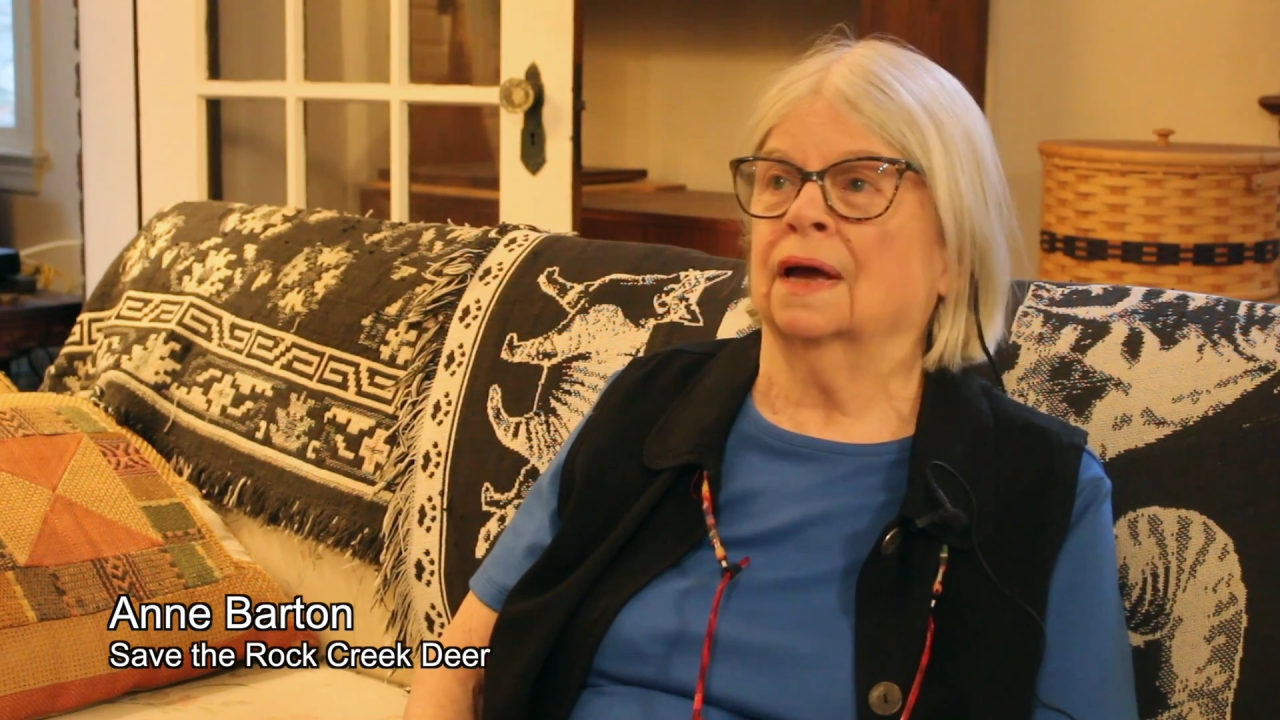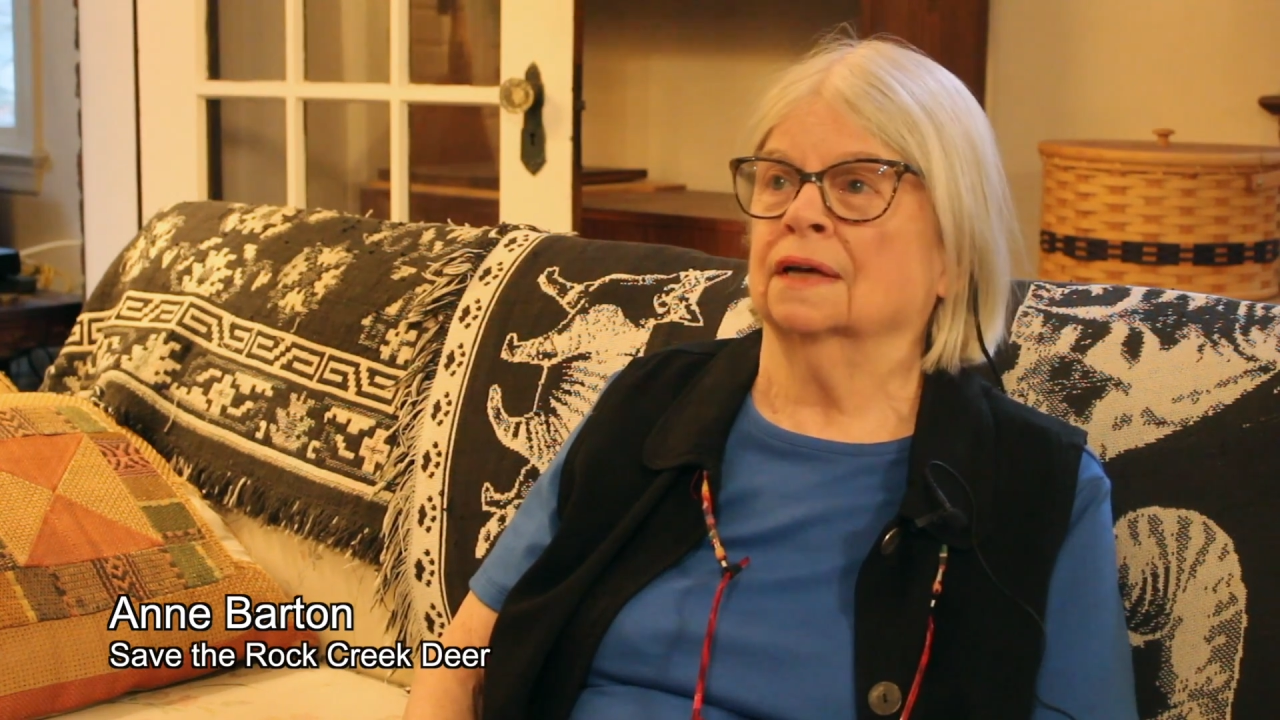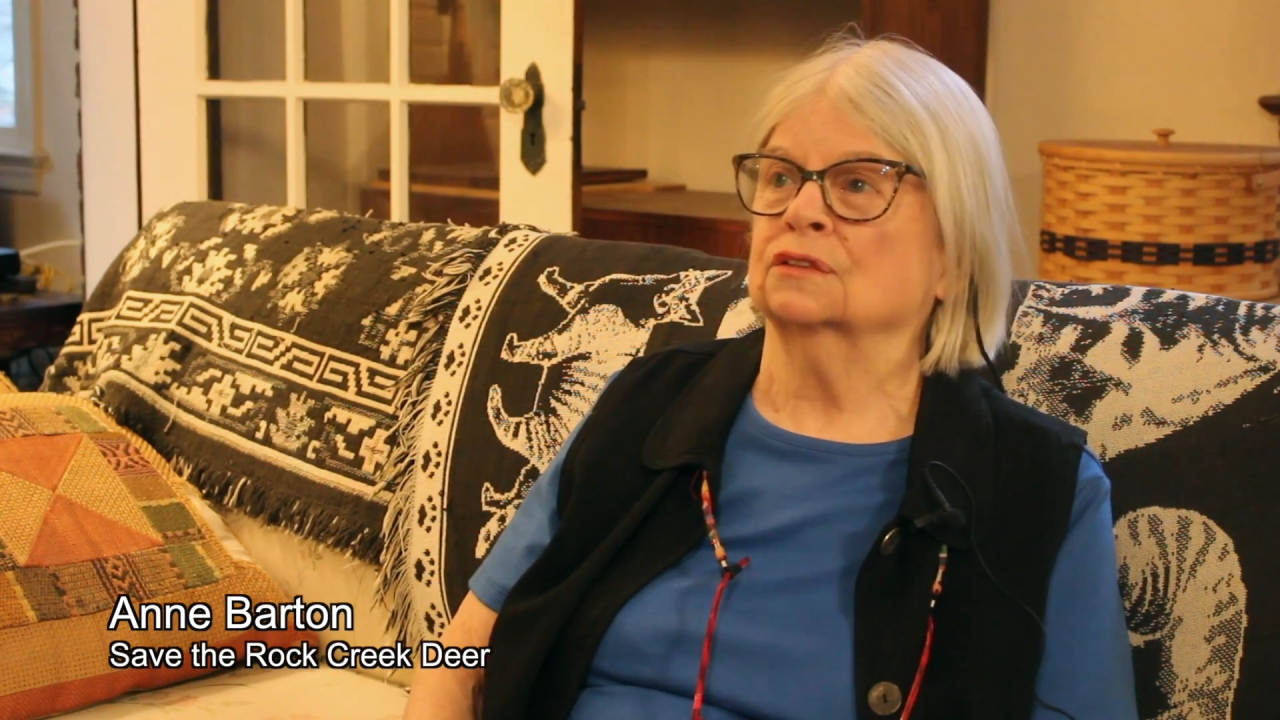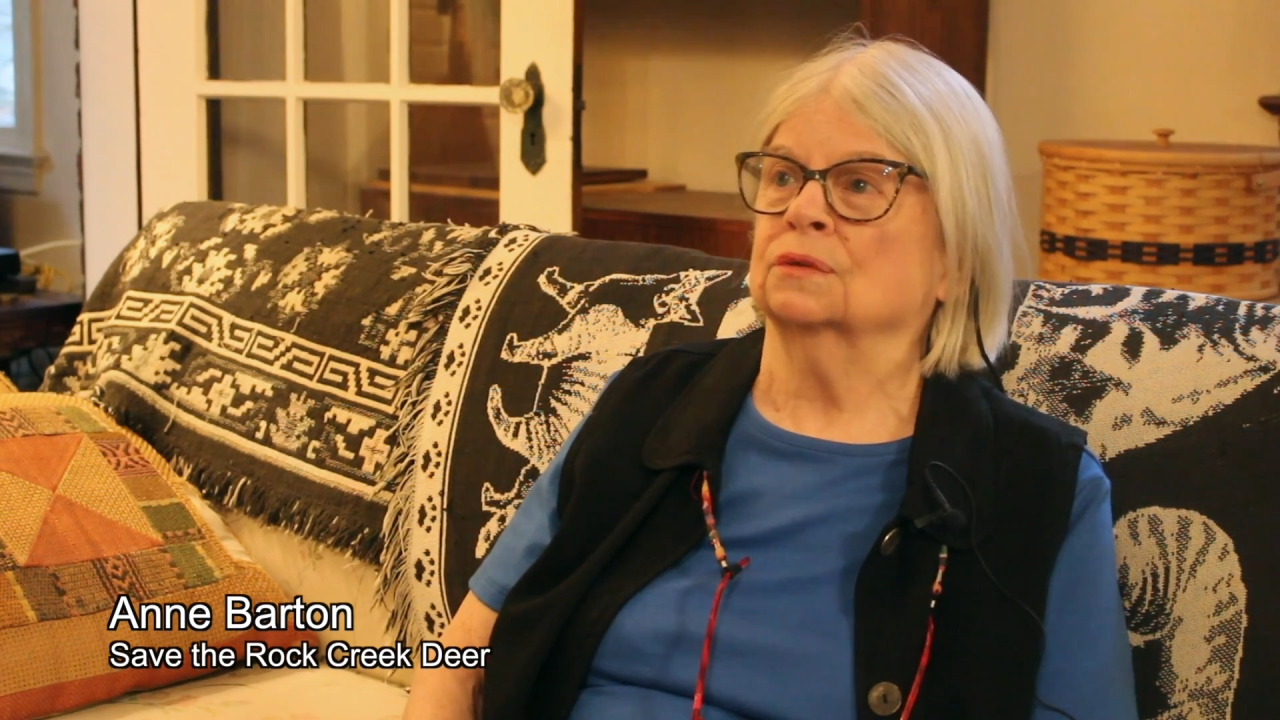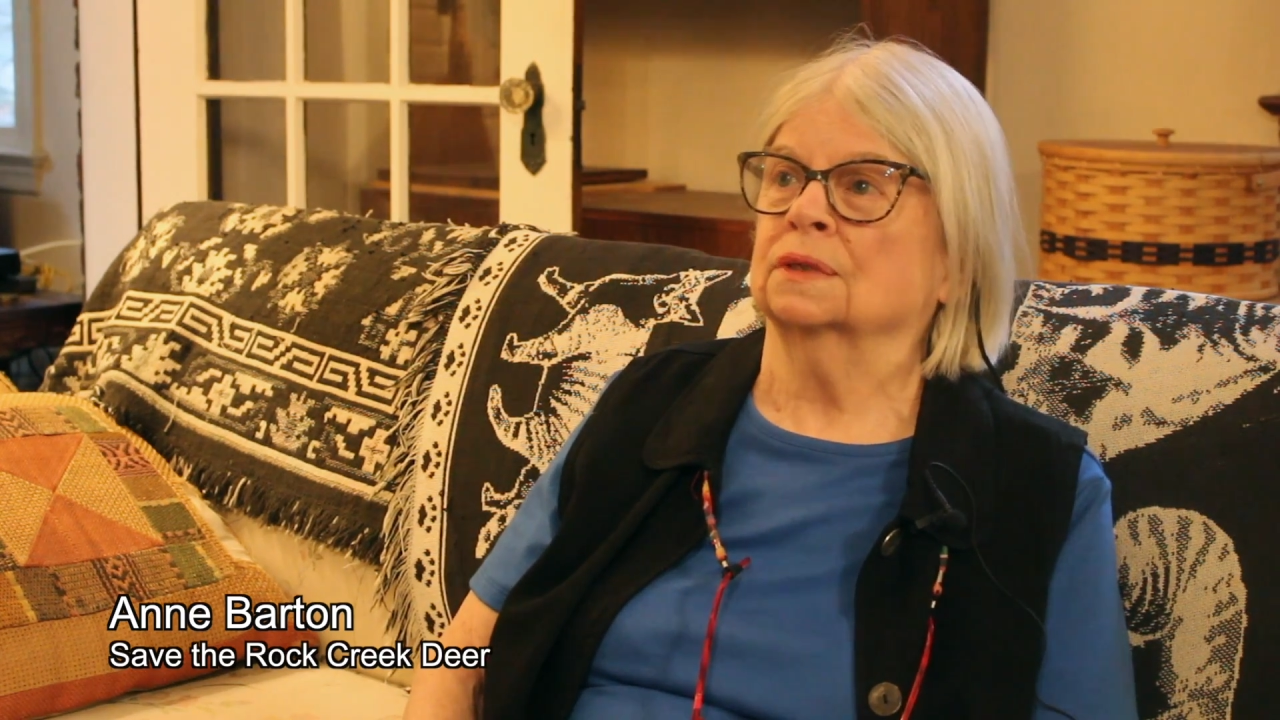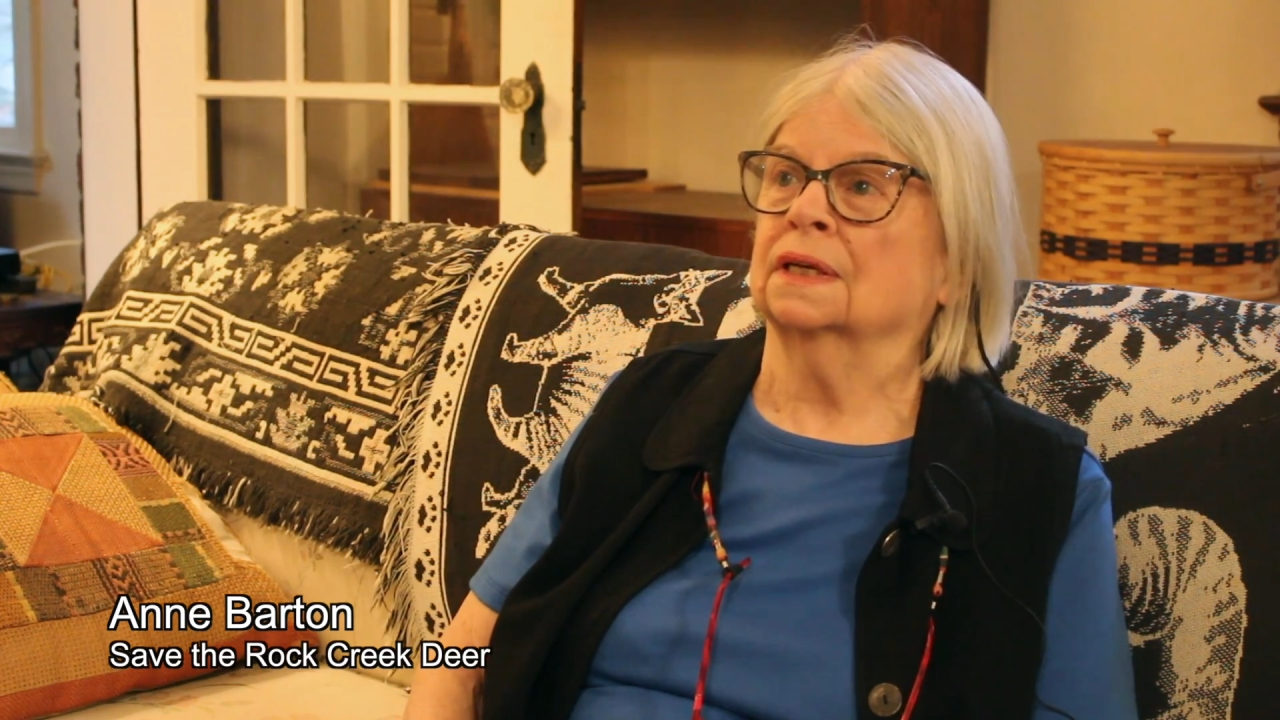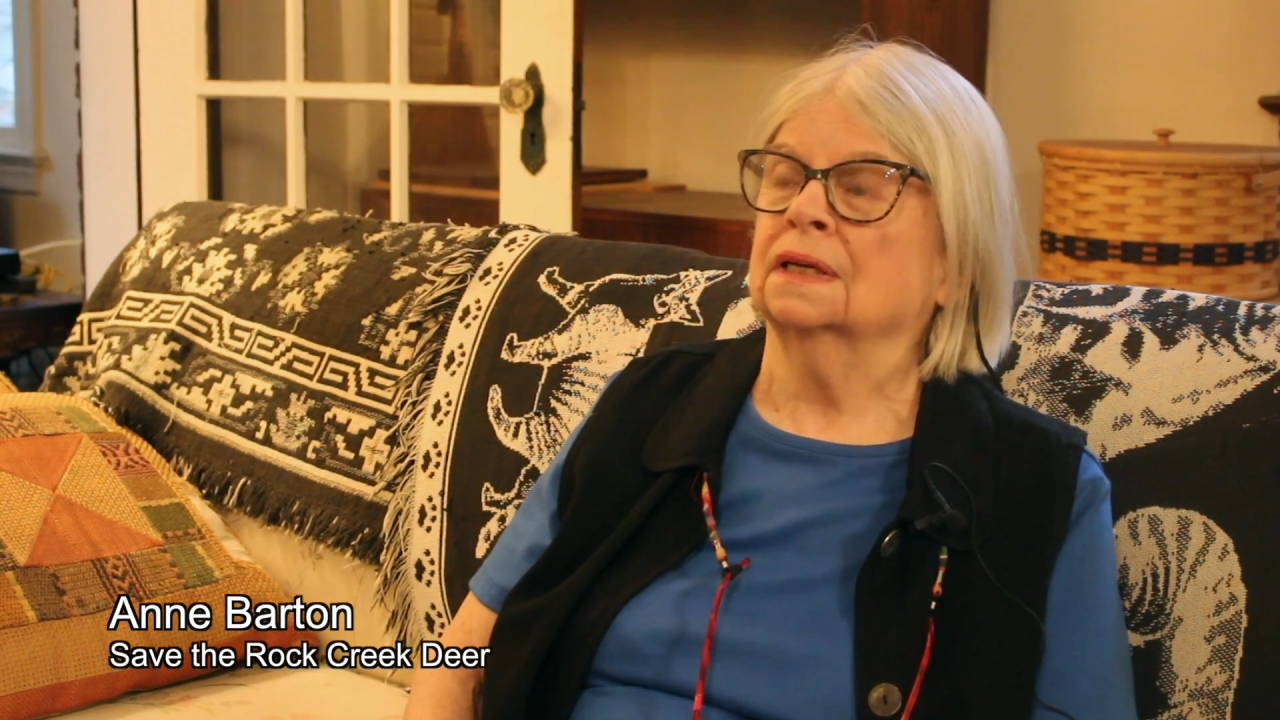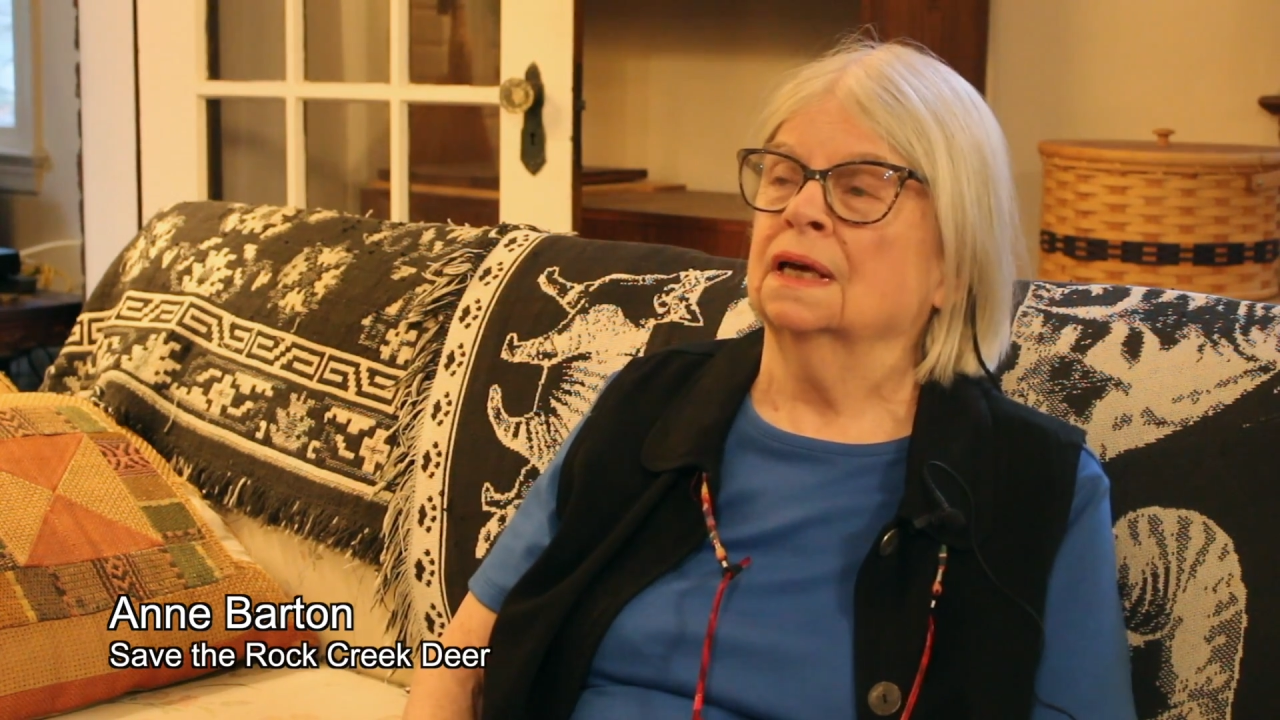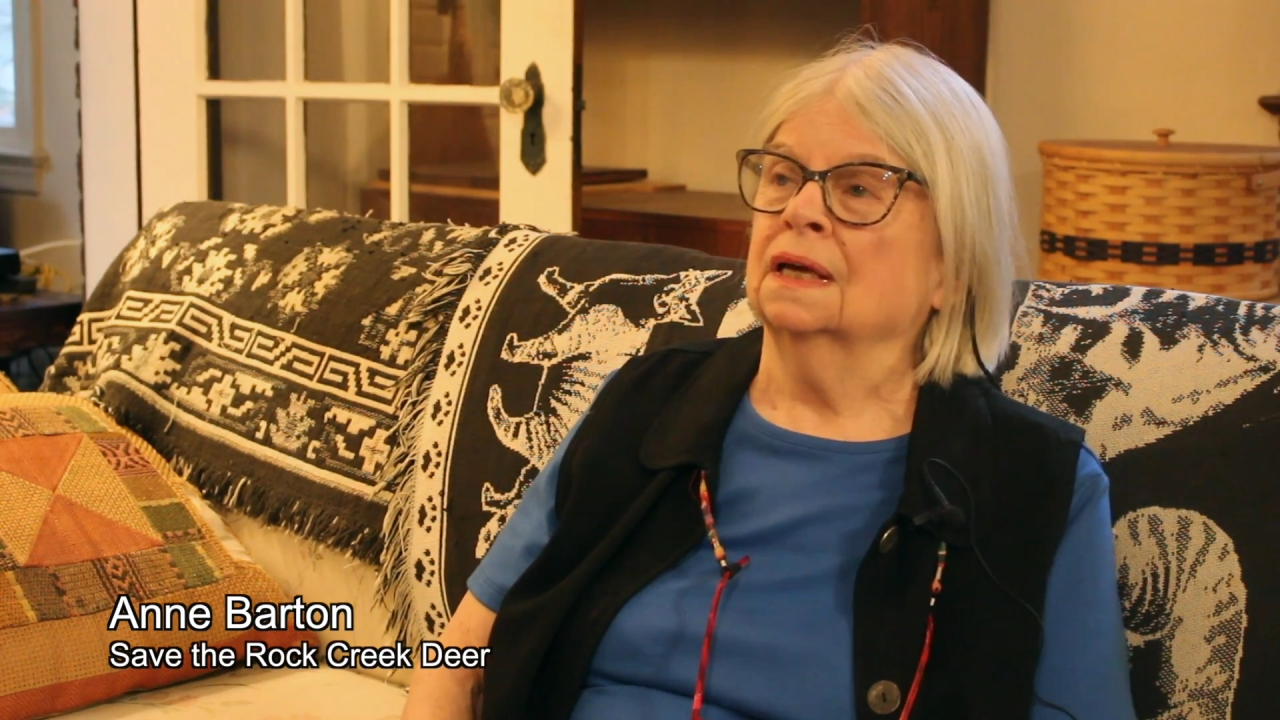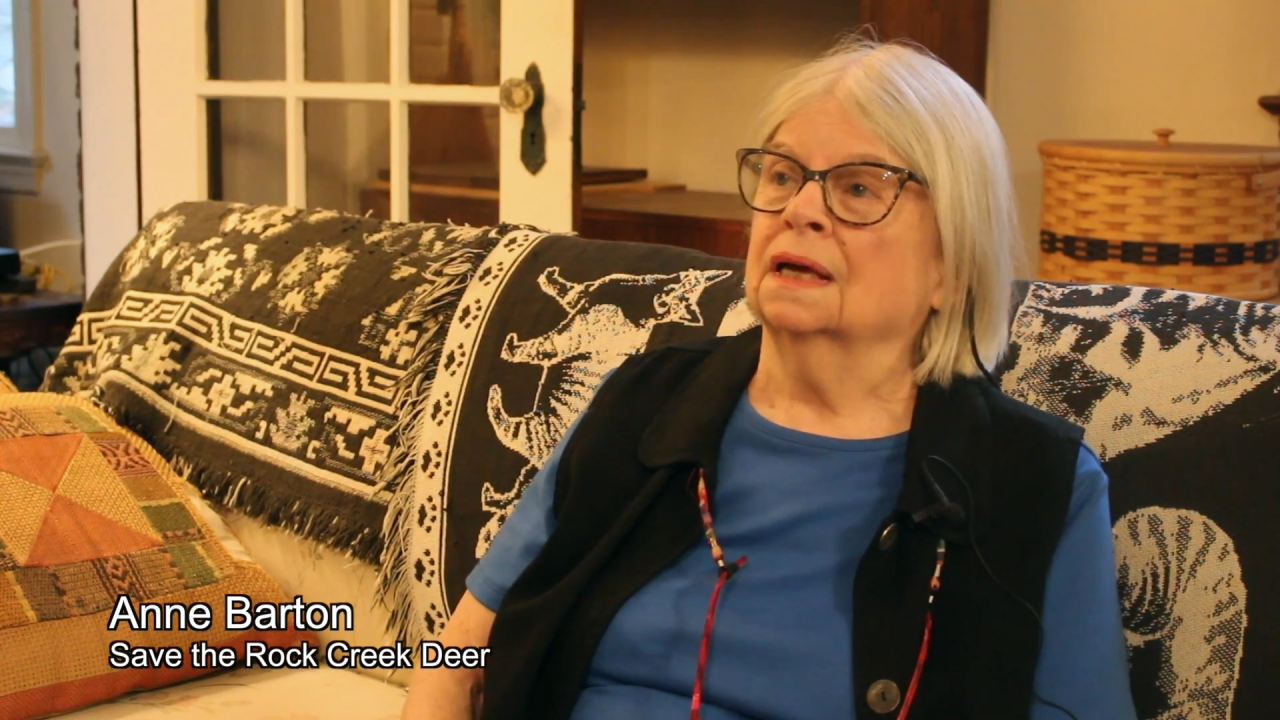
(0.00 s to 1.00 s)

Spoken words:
actually,